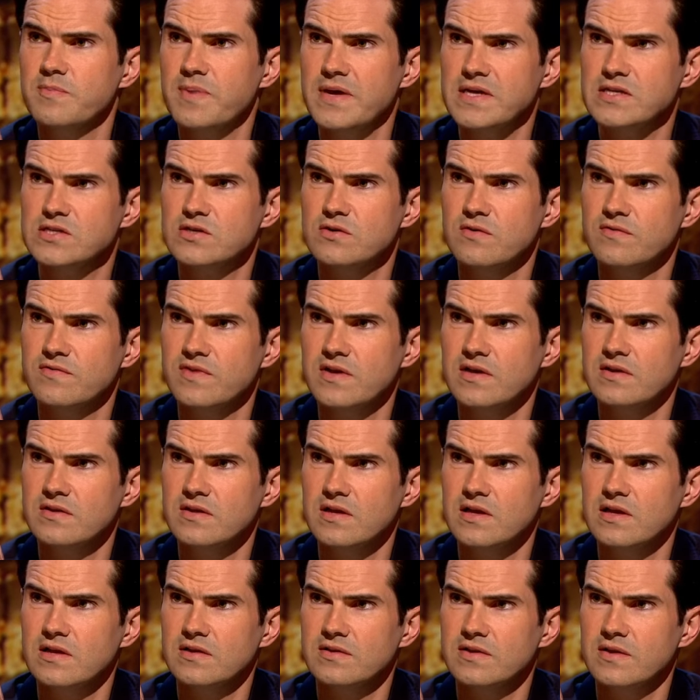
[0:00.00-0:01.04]
the picture of the,
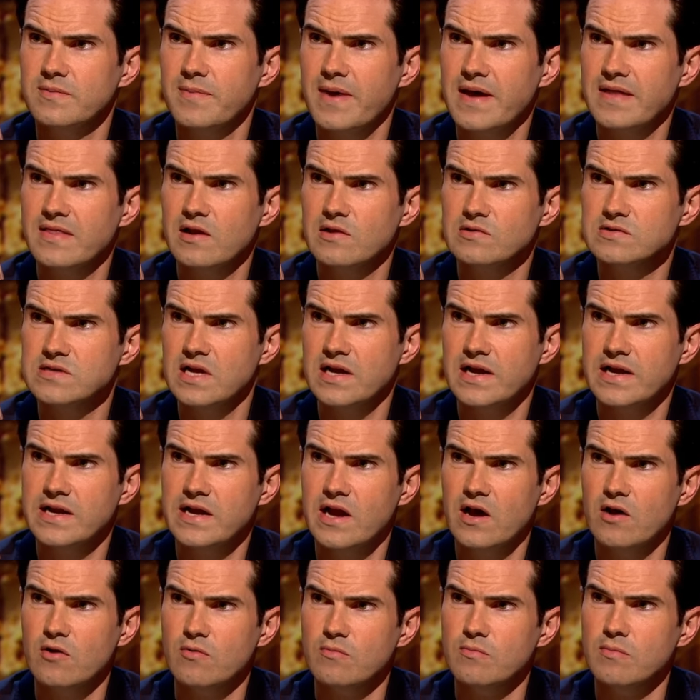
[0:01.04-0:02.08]
the, the, man that looks like a
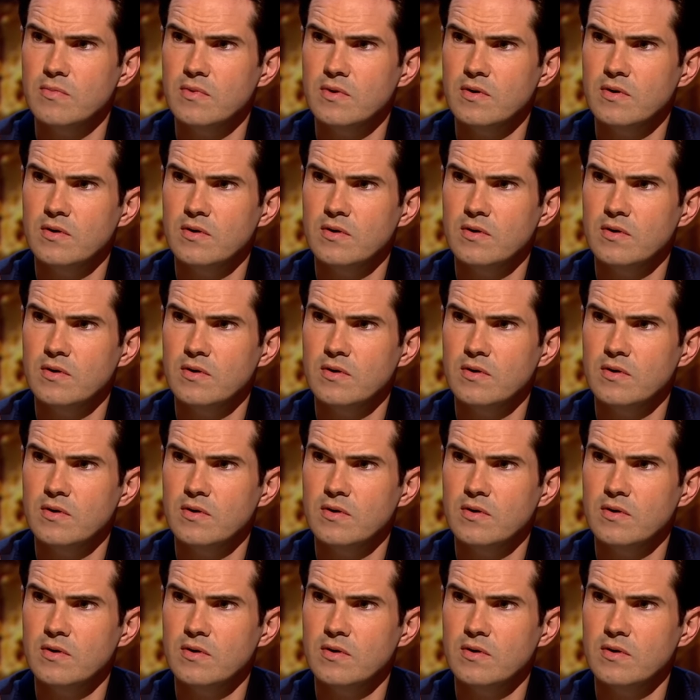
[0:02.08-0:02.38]
gnome?